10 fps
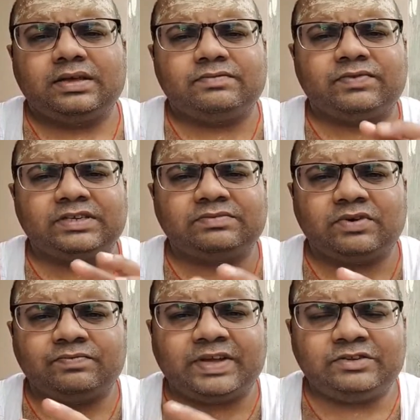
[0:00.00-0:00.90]
First,
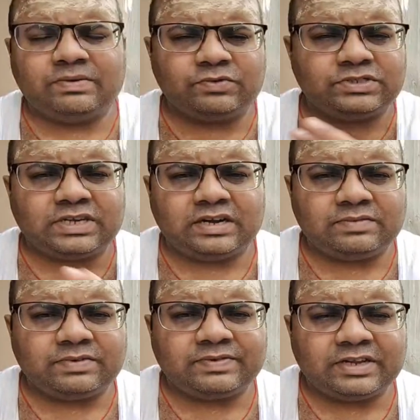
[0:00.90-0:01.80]
when you have to start a
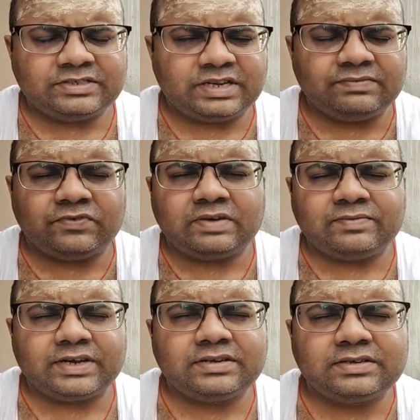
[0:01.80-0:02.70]
work, when you're sitting for a
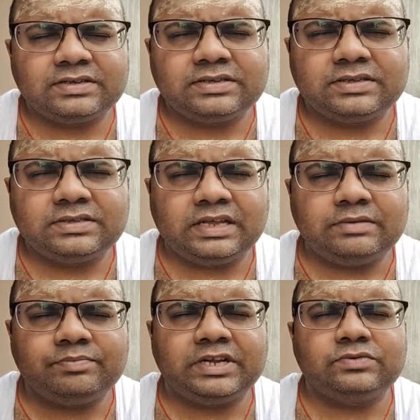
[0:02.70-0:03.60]
work, then
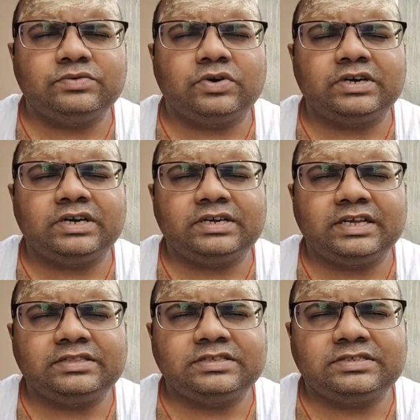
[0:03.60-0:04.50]
pray to God and
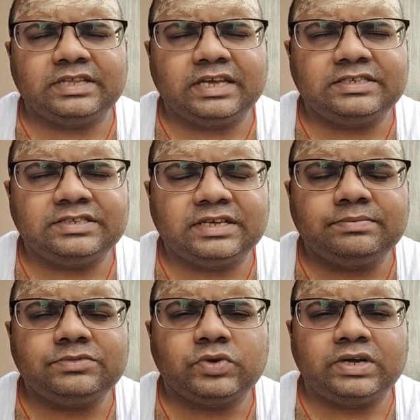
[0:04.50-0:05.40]
take His name
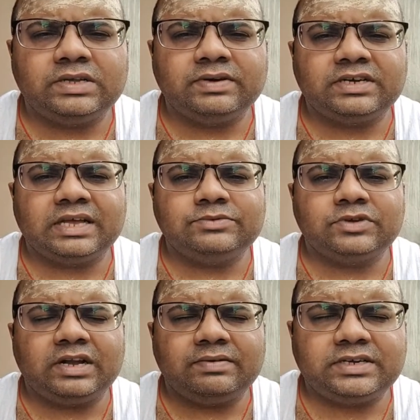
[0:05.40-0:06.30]
21 times or
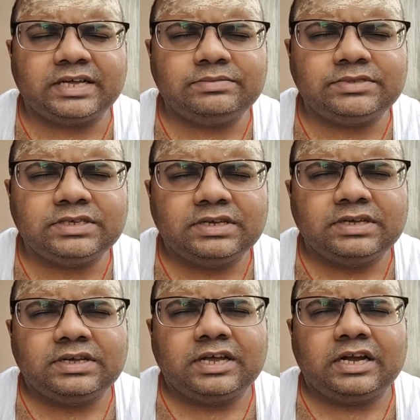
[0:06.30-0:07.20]
11 times,
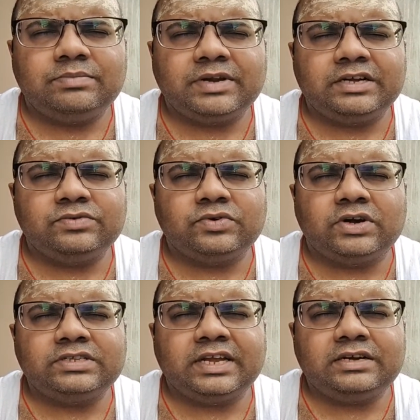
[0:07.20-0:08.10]
and pray to
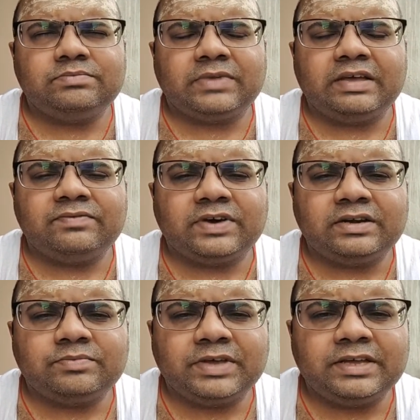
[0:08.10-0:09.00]
God that my work
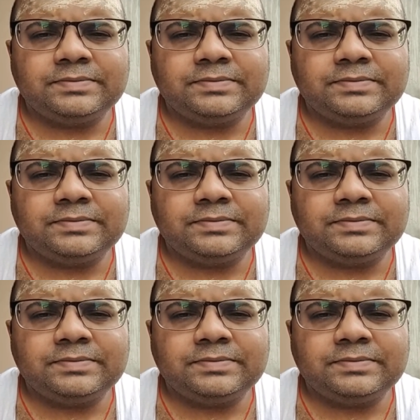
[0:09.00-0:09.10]
may